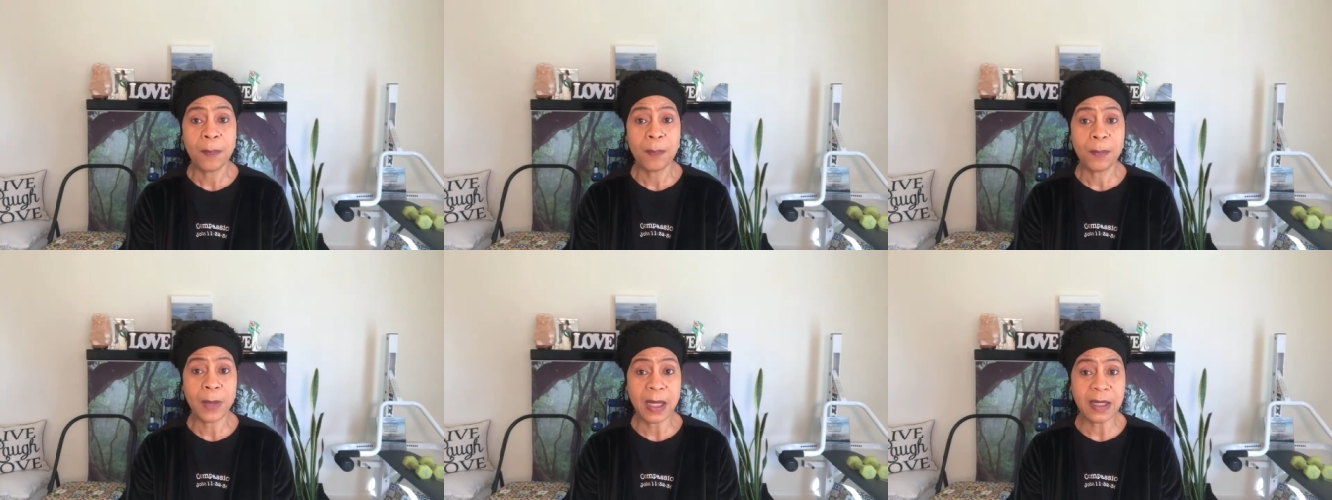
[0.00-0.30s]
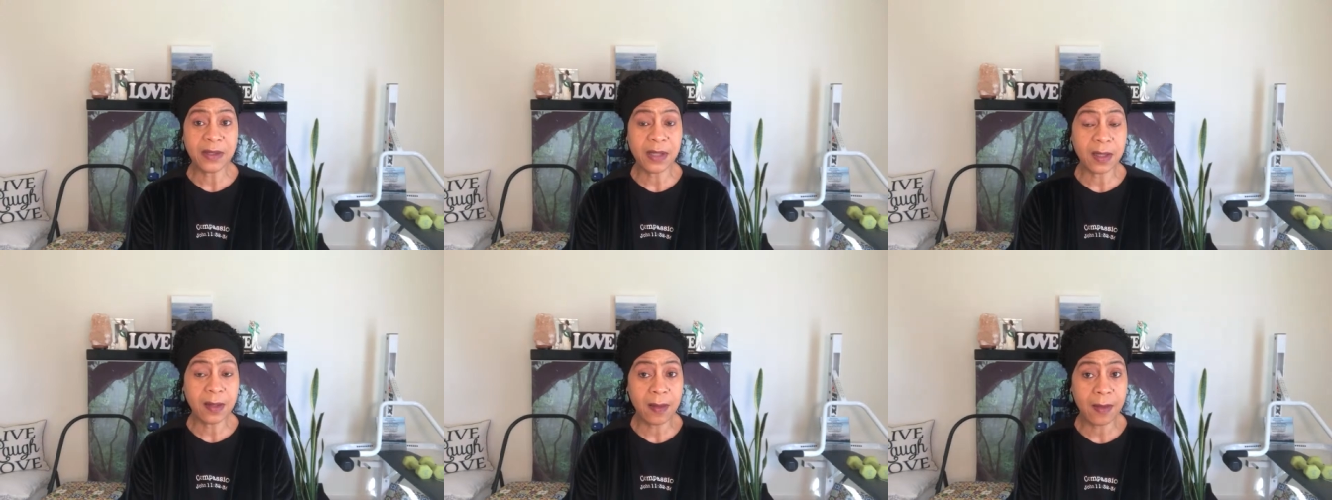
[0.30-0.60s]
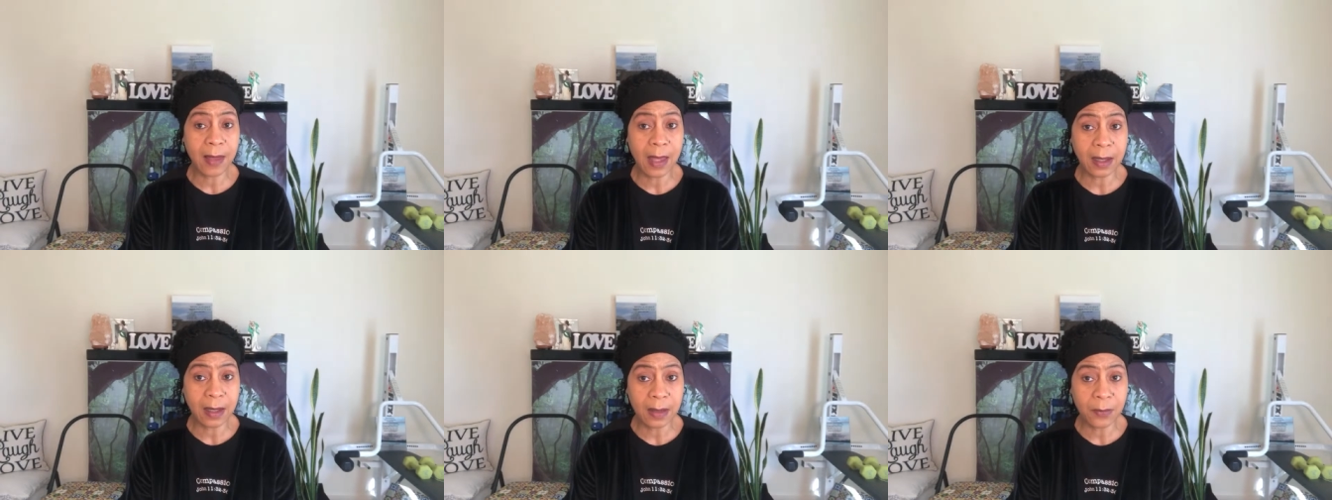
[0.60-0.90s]
Basically,
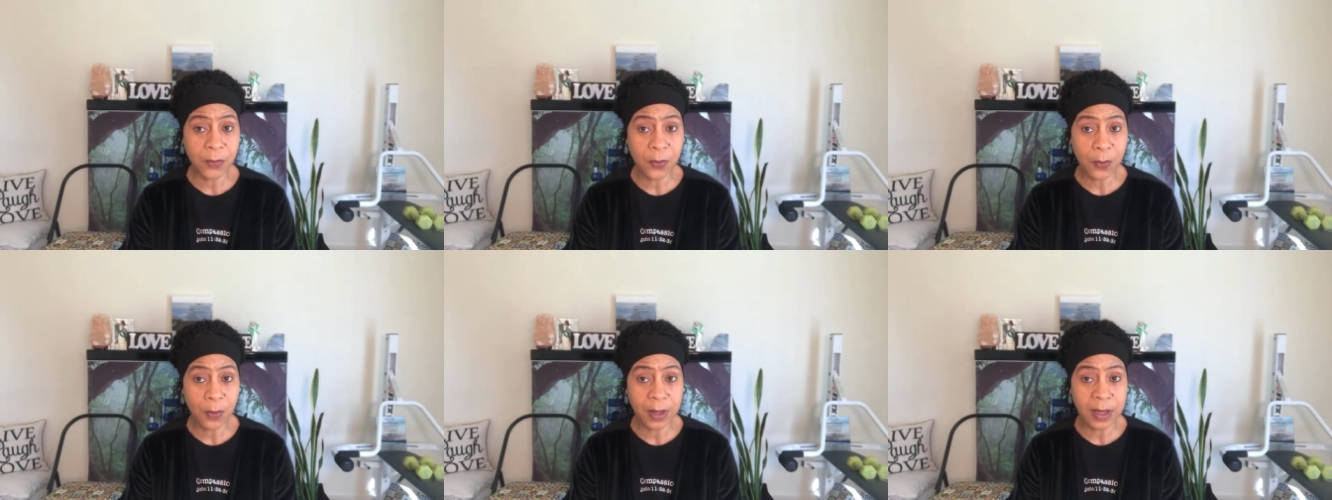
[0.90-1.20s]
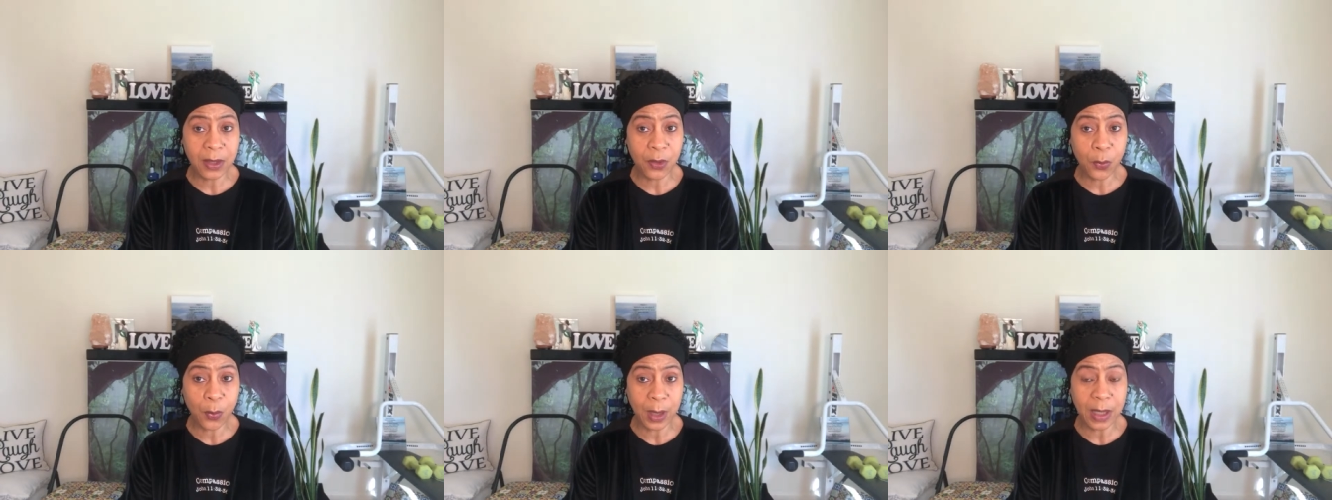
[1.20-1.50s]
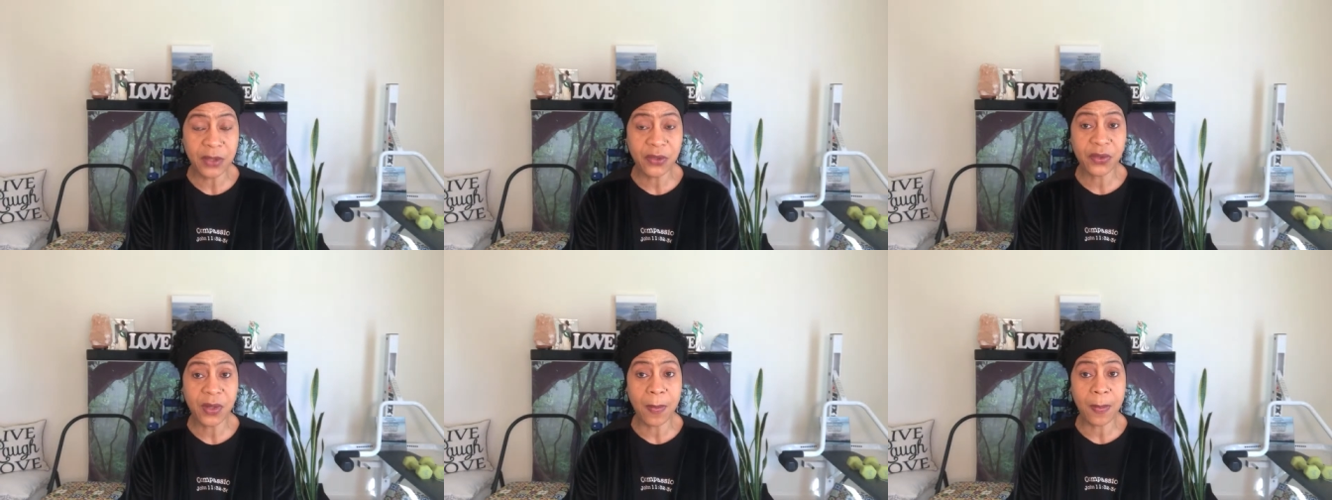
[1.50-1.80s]
that
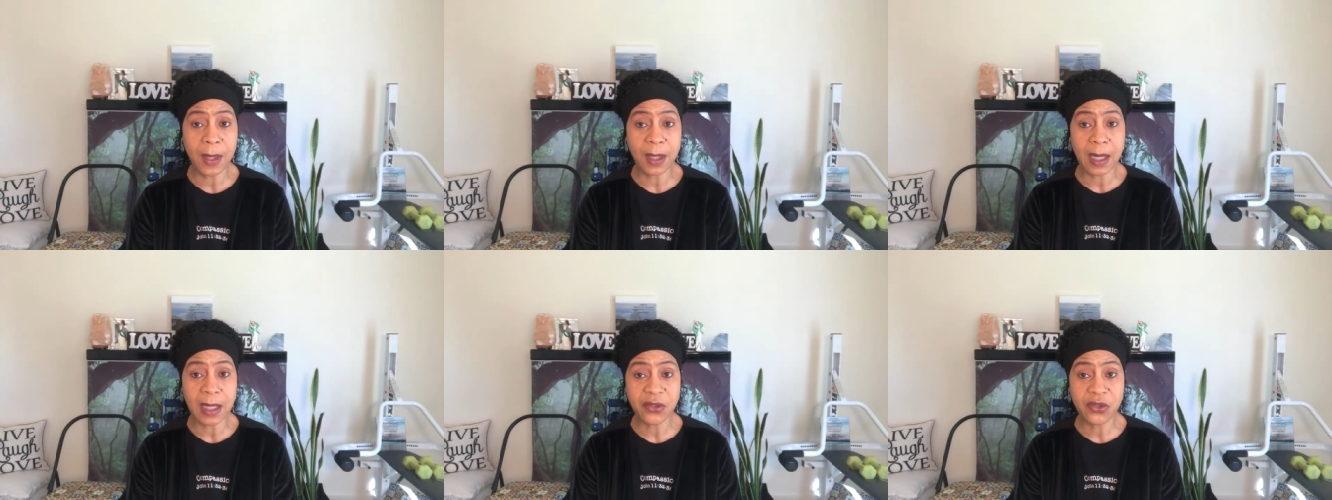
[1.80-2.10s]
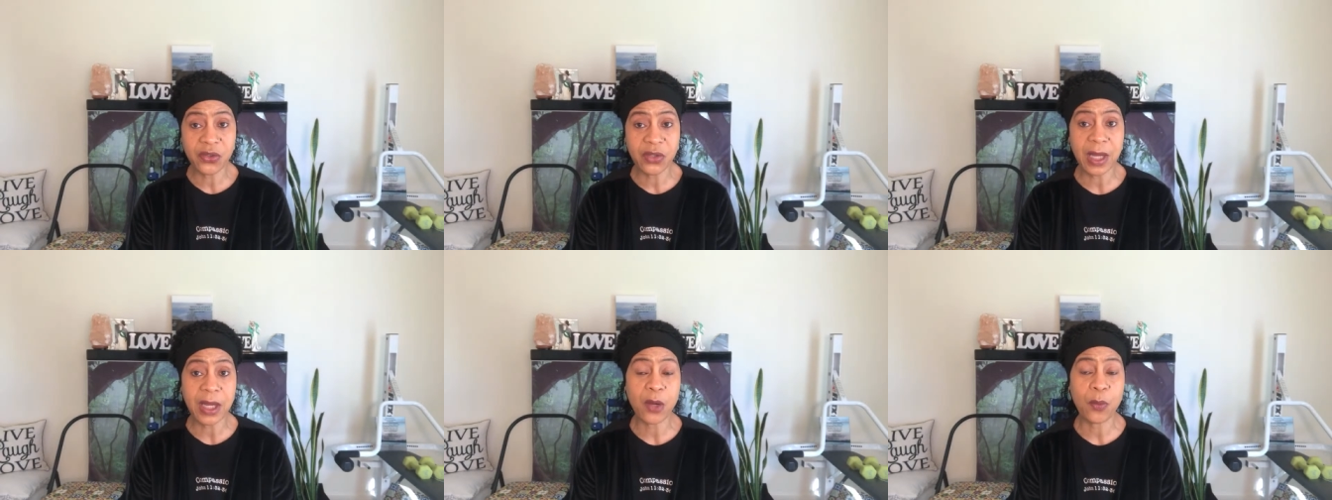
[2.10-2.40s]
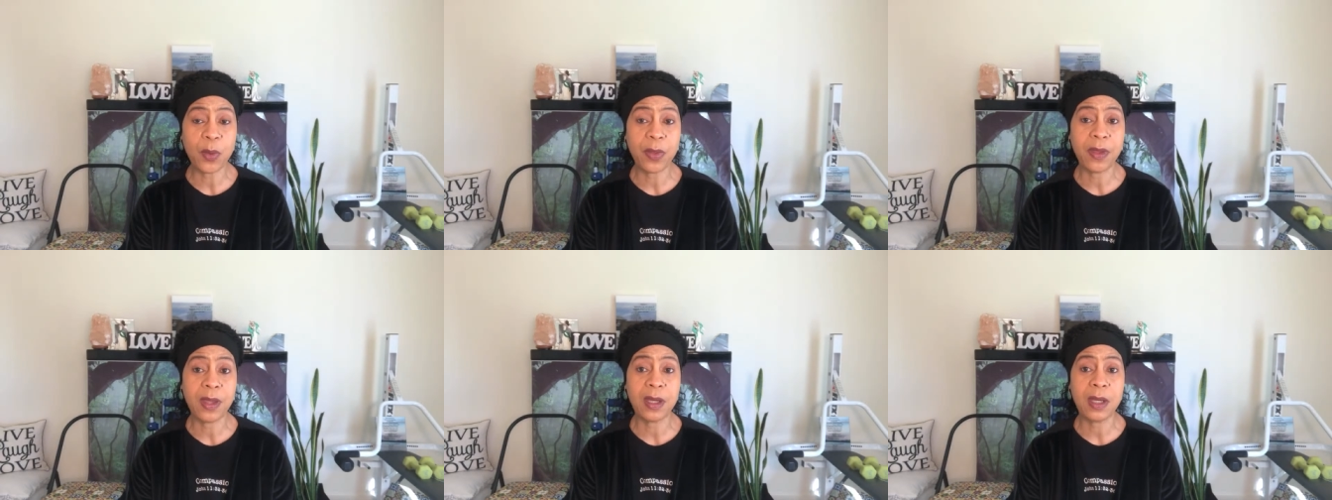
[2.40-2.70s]
equation that I share
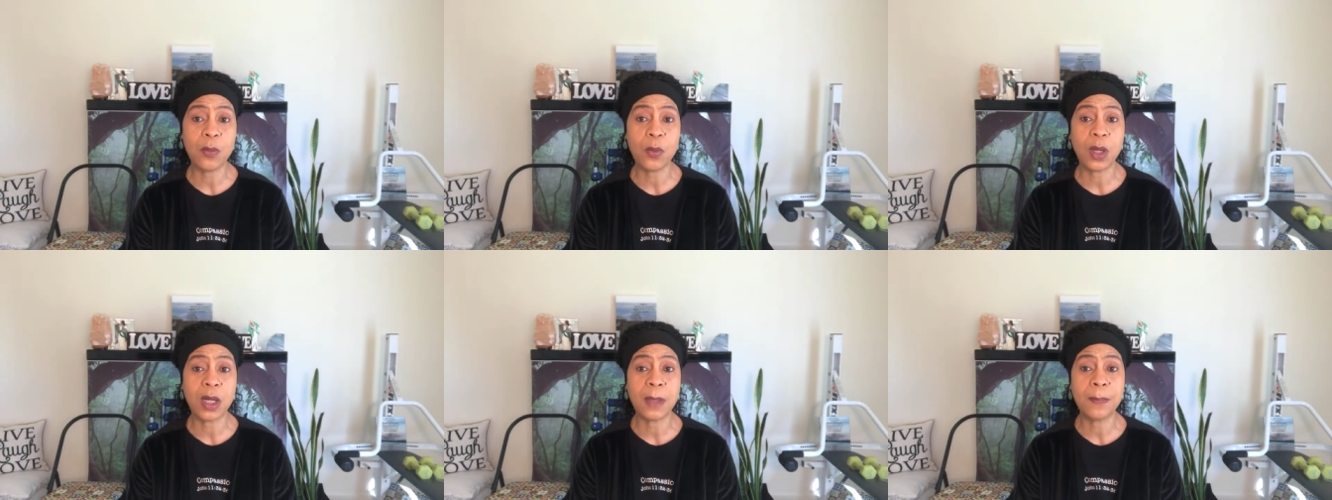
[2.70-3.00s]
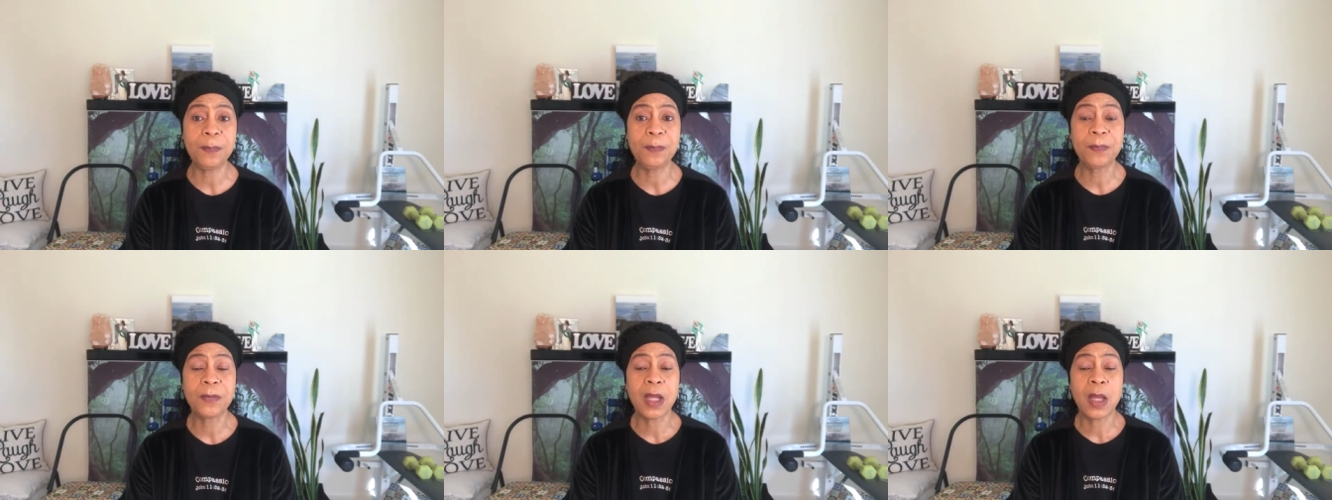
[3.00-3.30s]
with anyone,